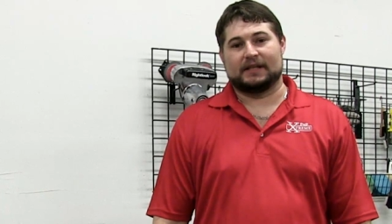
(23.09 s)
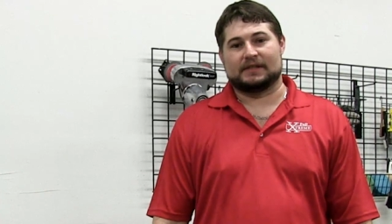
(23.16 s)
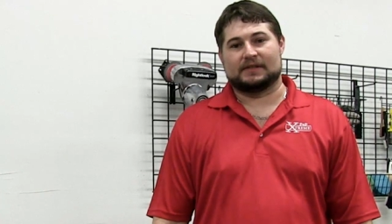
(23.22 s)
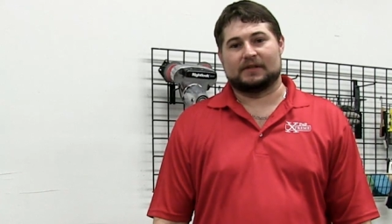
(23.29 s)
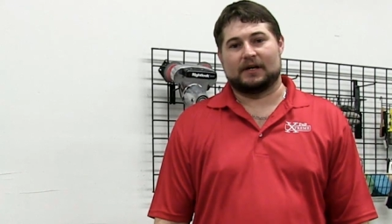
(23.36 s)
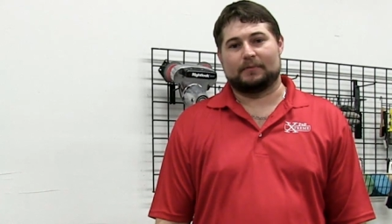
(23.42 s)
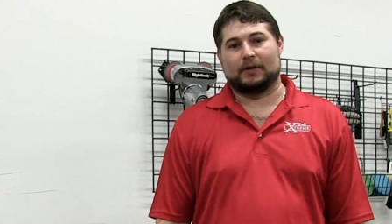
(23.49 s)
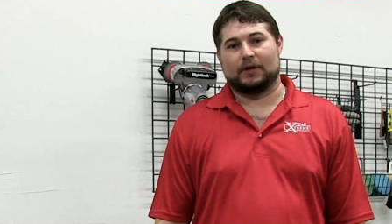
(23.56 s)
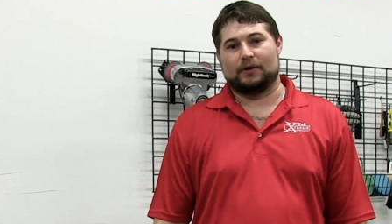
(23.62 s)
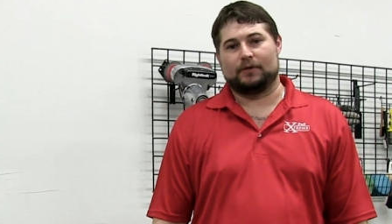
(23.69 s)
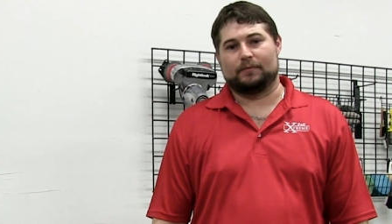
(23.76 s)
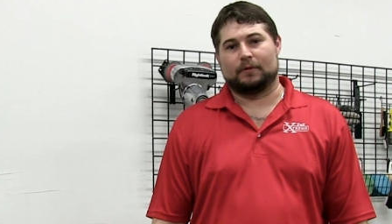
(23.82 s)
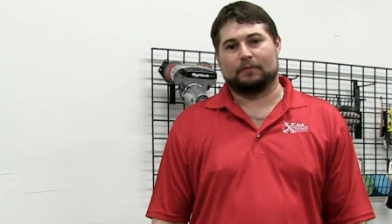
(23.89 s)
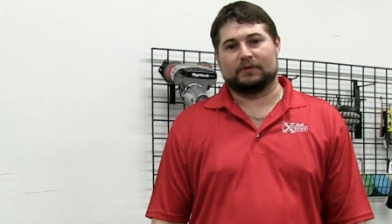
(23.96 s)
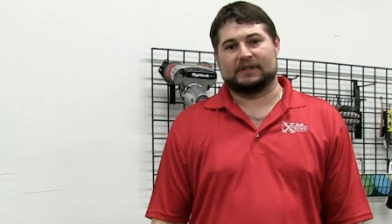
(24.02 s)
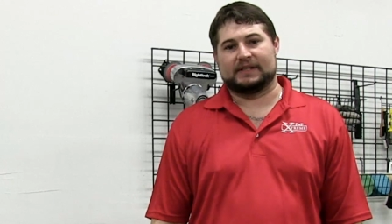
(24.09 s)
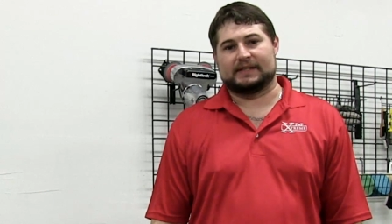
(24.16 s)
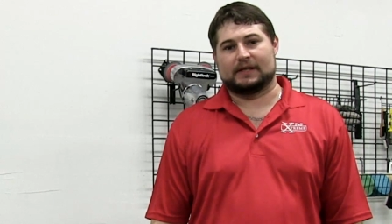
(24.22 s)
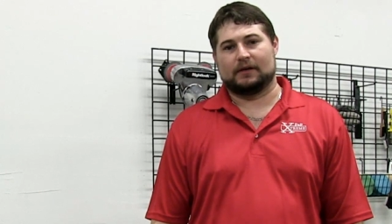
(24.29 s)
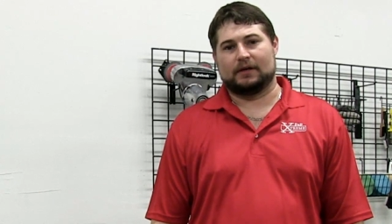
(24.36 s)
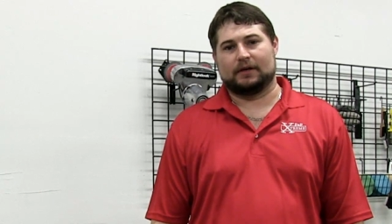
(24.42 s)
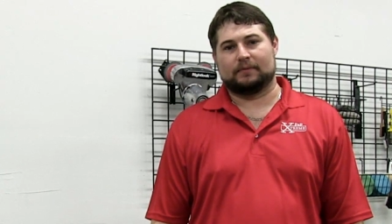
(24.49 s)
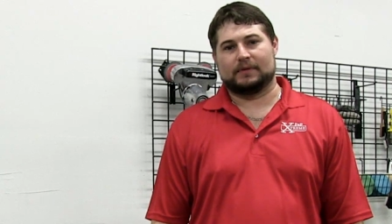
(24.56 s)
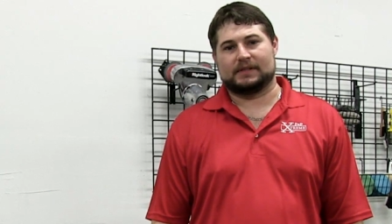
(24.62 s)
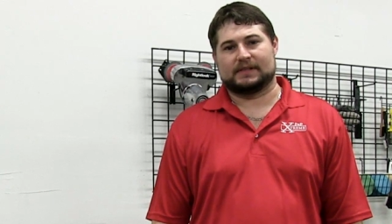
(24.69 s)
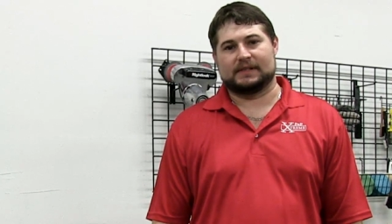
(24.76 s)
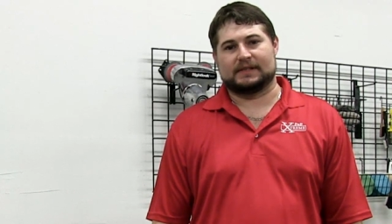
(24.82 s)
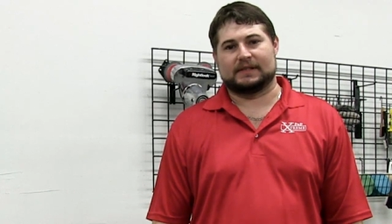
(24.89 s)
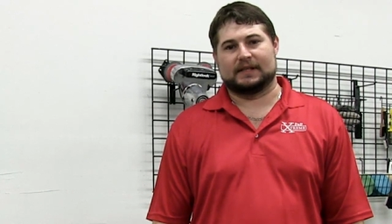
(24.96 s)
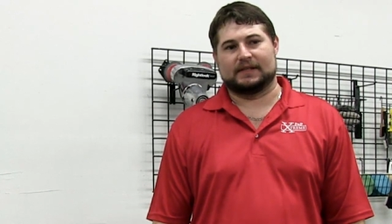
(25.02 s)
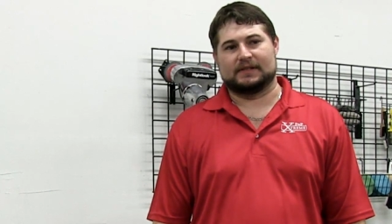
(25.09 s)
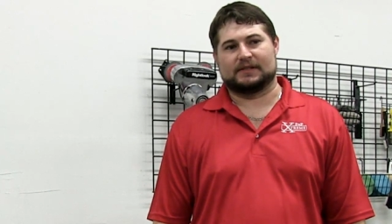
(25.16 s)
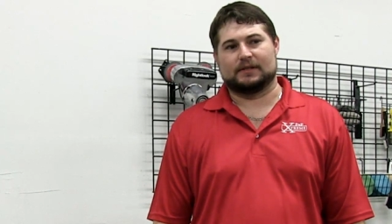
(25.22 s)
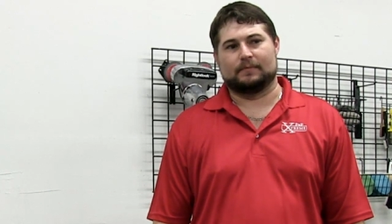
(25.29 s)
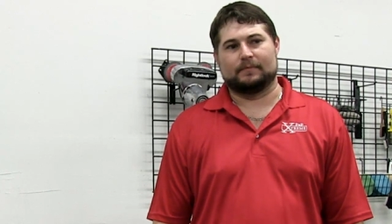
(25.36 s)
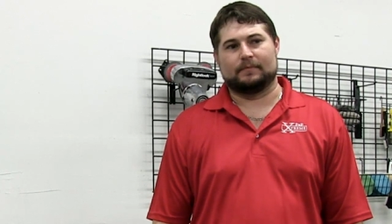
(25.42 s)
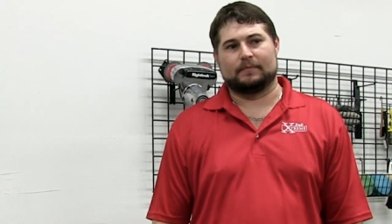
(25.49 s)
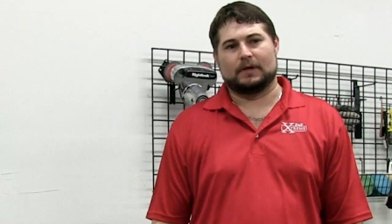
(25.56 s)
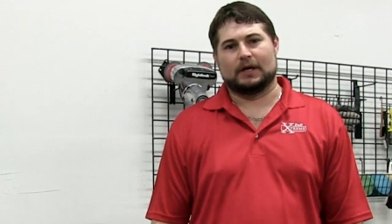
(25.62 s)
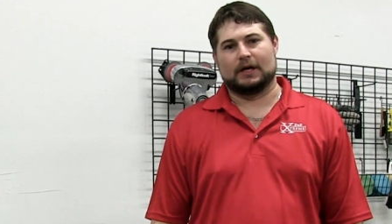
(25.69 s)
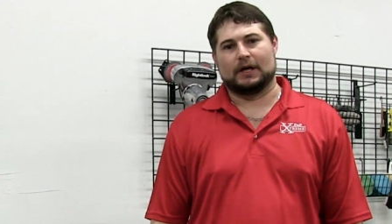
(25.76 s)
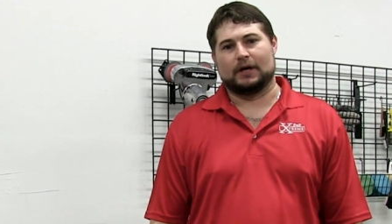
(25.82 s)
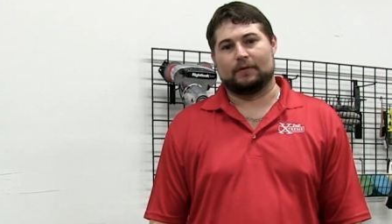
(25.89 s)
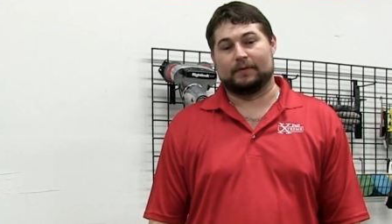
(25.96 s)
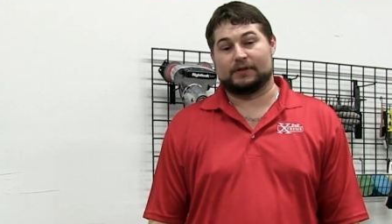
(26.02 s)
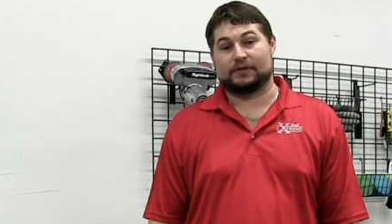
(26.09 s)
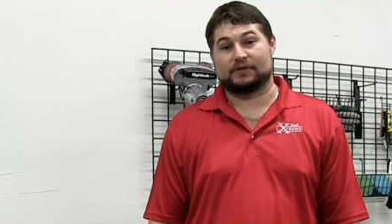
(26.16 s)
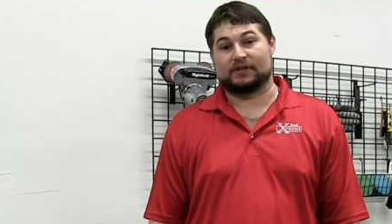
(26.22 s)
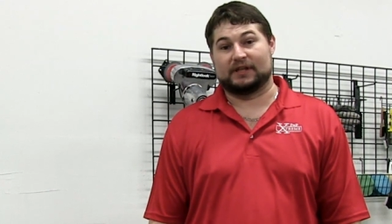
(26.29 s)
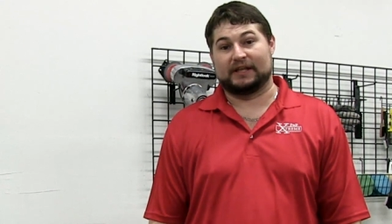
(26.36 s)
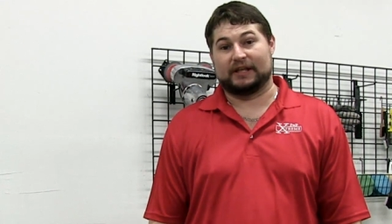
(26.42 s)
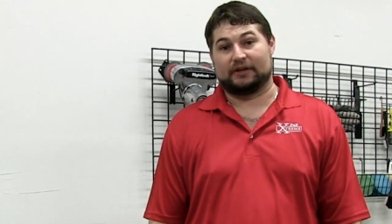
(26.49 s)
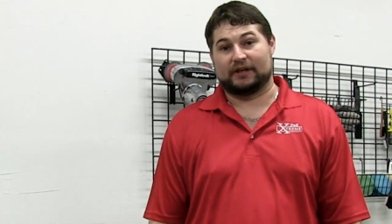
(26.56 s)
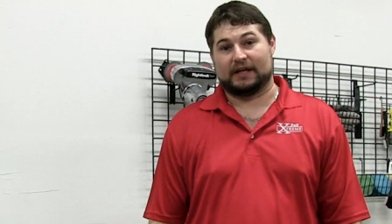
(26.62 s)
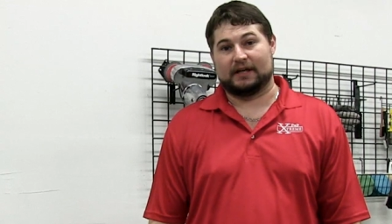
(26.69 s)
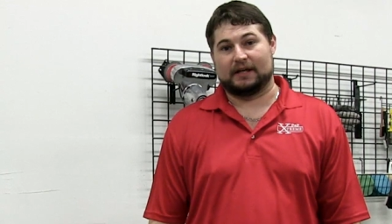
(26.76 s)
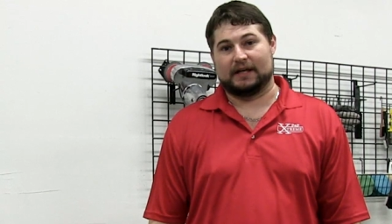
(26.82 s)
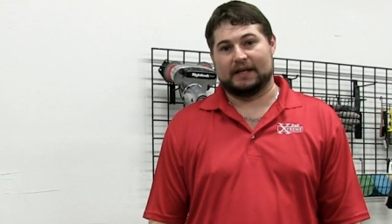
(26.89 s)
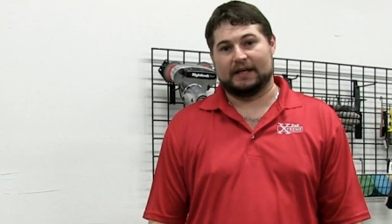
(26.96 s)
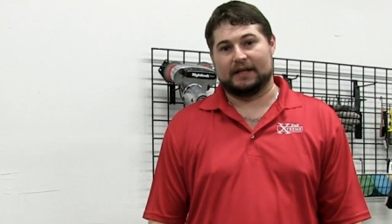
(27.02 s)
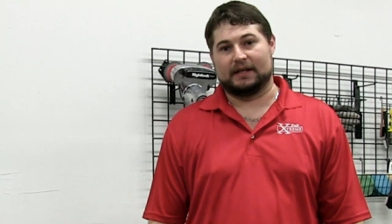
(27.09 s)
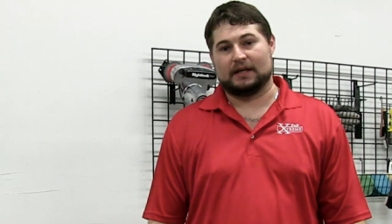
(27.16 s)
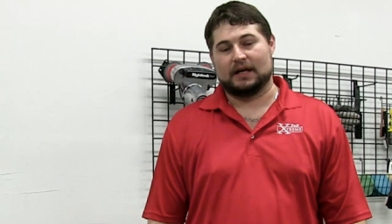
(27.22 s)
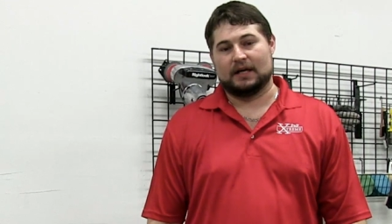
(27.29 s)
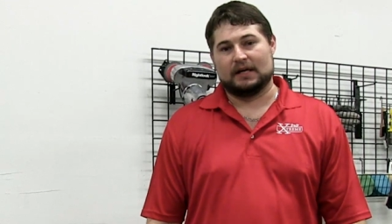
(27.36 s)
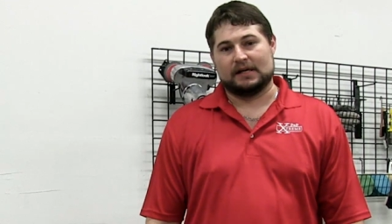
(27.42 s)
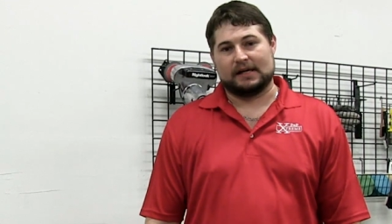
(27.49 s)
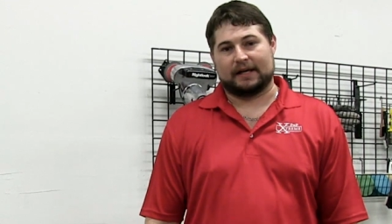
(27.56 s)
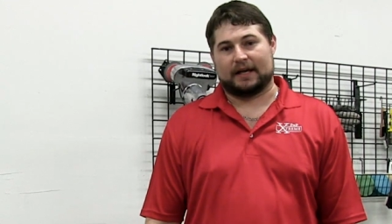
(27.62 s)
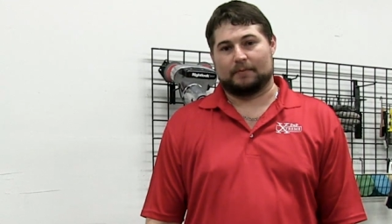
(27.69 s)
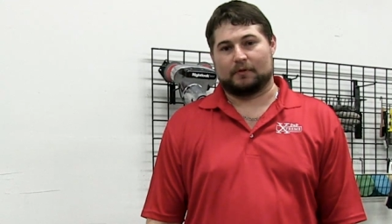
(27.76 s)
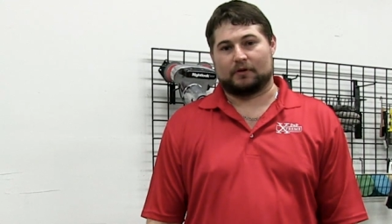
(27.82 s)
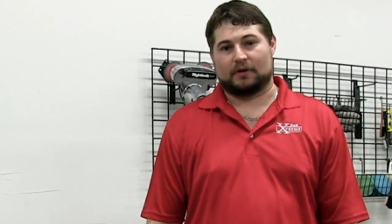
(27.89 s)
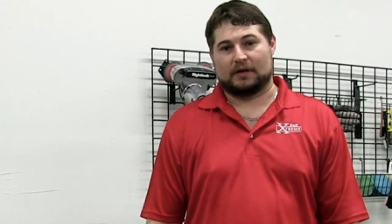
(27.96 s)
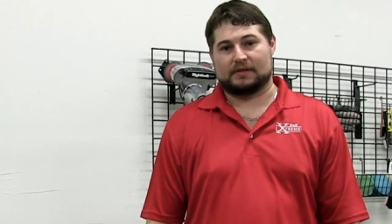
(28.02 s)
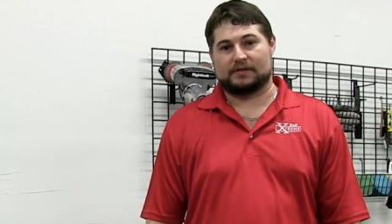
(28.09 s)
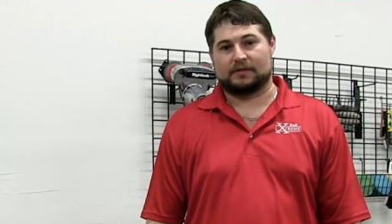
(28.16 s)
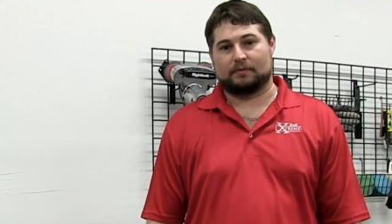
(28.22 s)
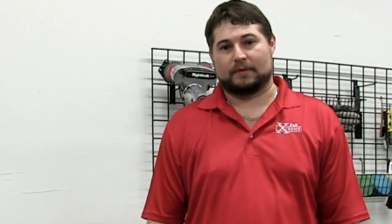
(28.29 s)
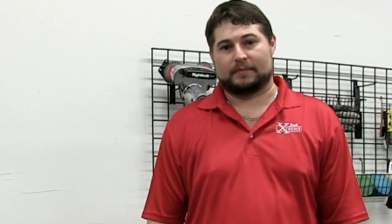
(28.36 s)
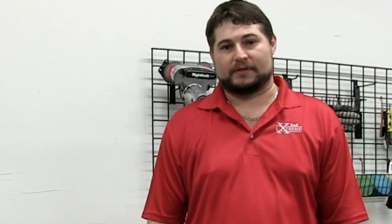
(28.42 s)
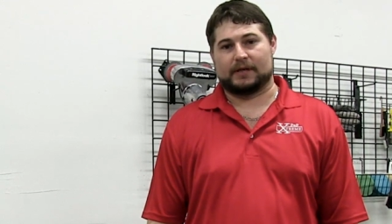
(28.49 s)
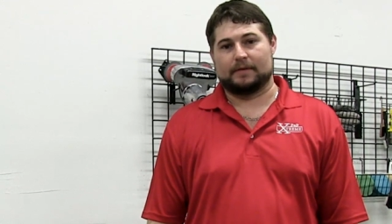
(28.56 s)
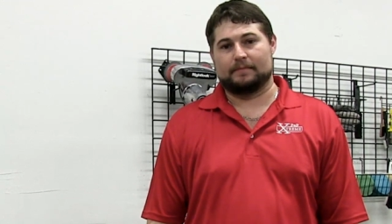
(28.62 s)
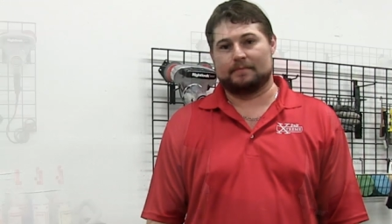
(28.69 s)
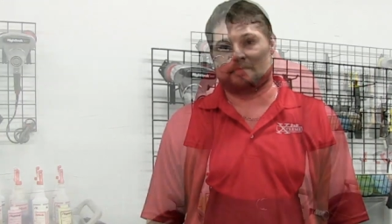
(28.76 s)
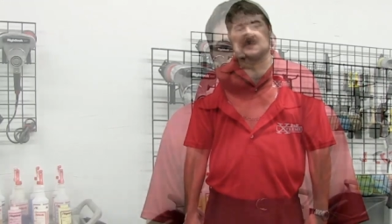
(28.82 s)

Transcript: in starting my own mobile detailing business. I did some uh, research on the internet and I came across your website. It